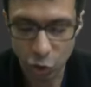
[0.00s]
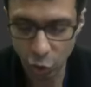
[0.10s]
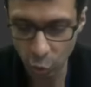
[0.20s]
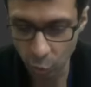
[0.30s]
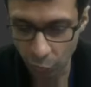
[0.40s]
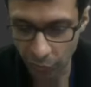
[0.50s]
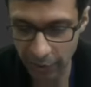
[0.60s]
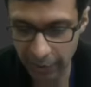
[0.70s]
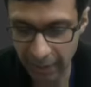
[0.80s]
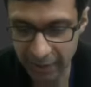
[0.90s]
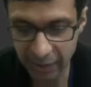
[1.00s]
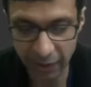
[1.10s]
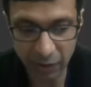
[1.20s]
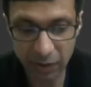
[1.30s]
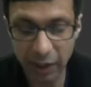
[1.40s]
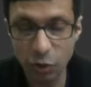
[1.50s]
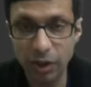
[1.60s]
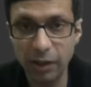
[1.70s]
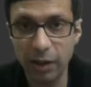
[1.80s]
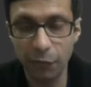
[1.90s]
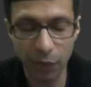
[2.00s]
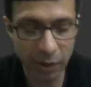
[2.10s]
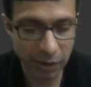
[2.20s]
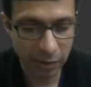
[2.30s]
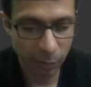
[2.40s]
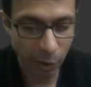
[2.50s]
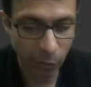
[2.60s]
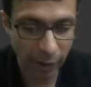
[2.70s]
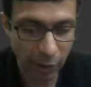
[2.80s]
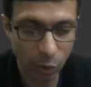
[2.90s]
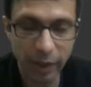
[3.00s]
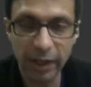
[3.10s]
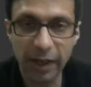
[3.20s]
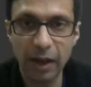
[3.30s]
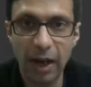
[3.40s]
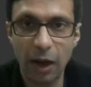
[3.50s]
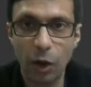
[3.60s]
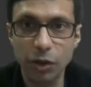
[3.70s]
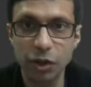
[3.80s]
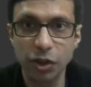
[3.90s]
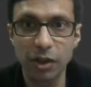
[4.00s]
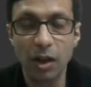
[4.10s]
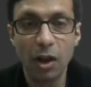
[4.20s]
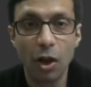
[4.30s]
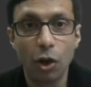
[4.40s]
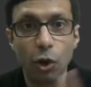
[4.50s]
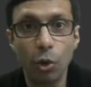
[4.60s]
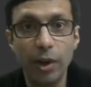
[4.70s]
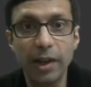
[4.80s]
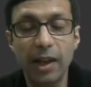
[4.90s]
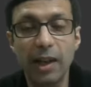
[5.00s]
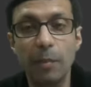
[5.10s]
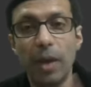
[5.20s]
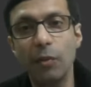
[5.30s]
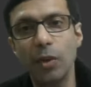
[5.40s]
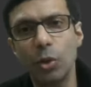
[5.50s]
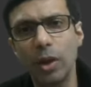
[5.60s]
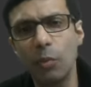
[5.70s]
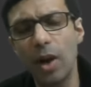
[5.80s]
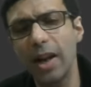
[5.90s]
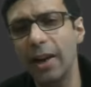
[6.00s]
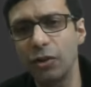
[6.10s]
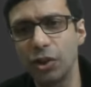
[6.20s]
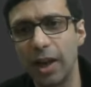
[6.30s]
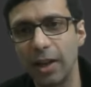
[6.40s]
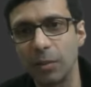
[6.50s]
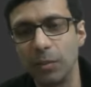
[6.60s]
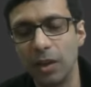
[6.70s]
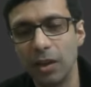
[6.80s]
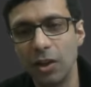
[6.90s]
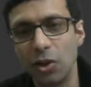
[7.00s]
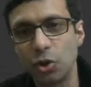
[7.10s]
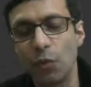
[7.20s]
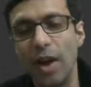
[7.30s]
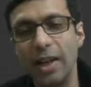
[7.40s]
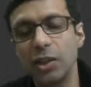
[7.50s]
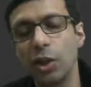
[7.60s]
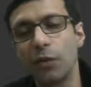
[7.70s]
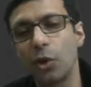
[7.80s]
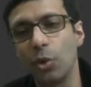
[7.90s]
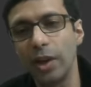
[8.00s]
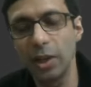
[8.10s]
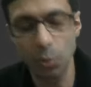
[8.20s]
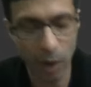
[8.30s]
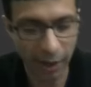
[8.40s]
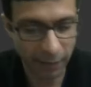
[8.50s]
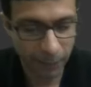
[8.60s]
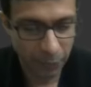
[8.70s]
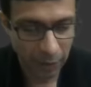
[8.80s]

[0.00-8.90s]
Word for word: two. Fantastic. Can you see the difference between chlorine and oxygen? Chlorine can combine with only one hydrogen atom. So valency of chlorine is one.